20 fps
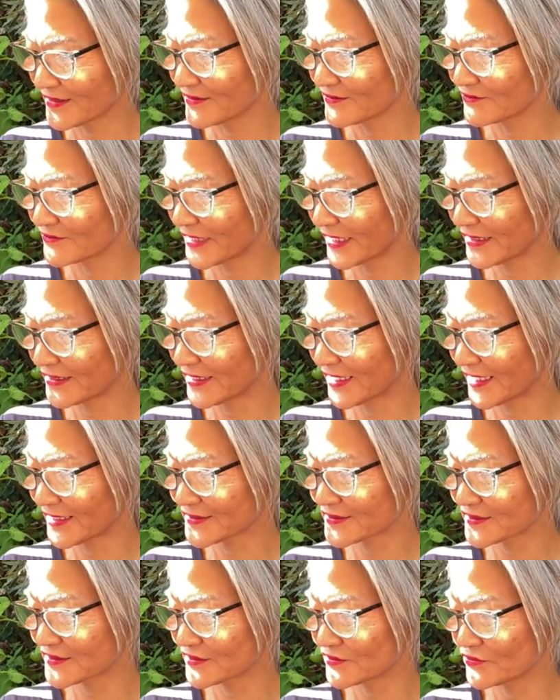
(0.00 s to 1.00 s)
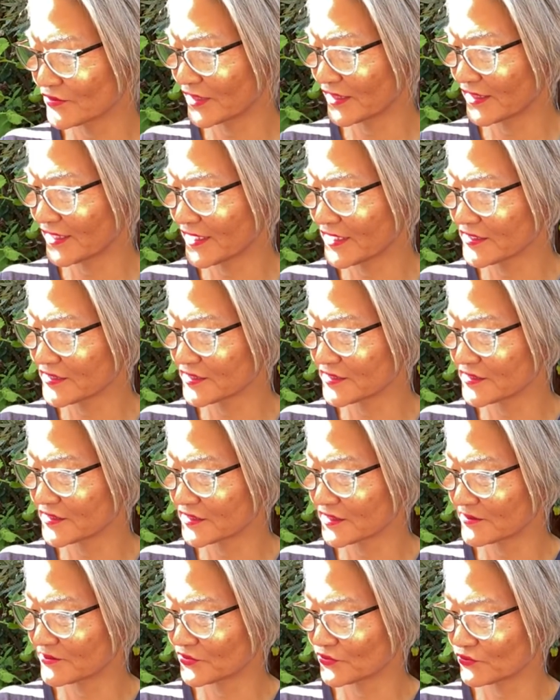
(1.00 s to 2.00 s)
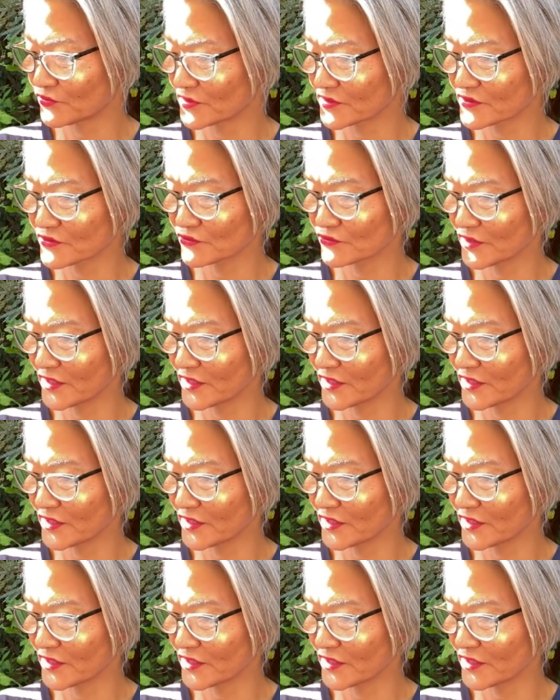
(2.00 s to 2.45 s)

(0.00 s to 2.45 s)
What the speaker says: My last relationship was